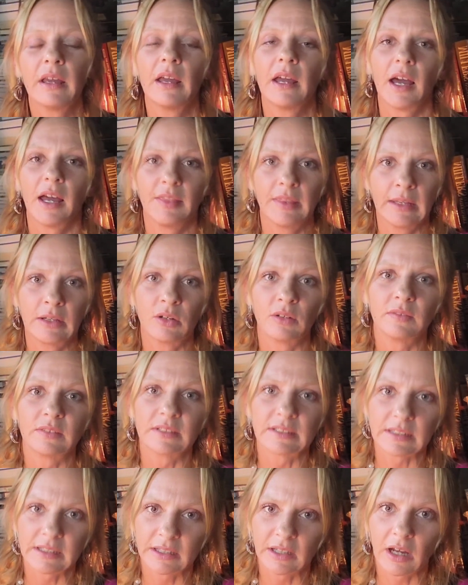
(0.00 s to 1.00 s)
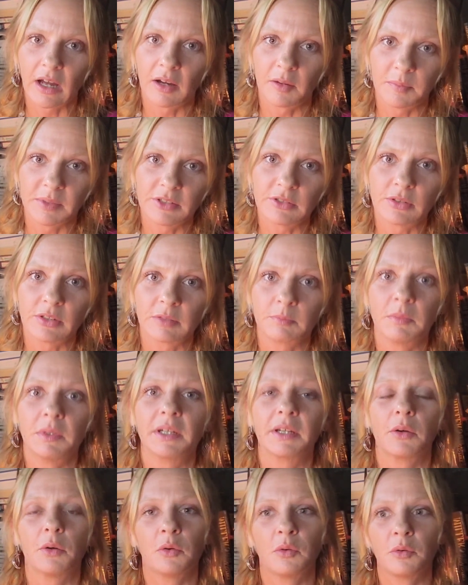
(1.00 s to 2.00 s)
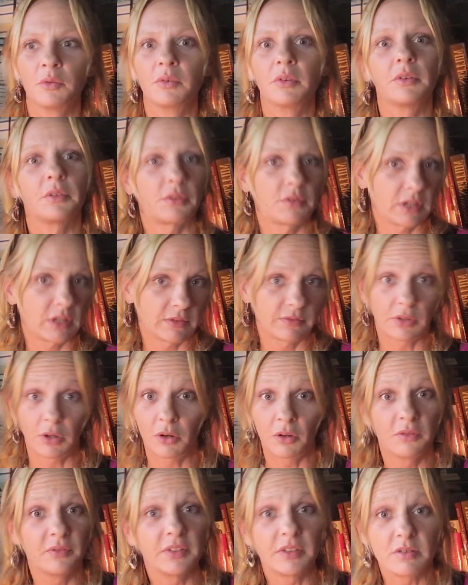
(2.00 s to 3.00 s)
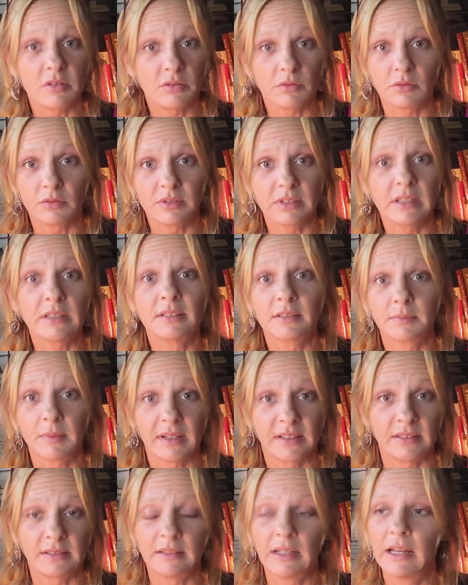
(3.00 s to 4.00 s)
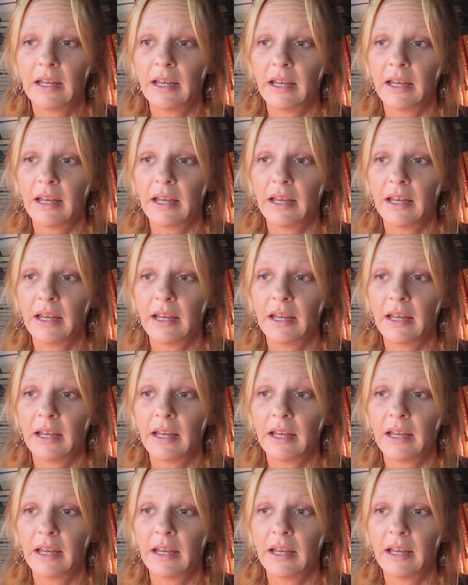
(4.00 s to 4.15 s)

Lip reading: and then obviously I'll be doing my own thrift haul videos as well,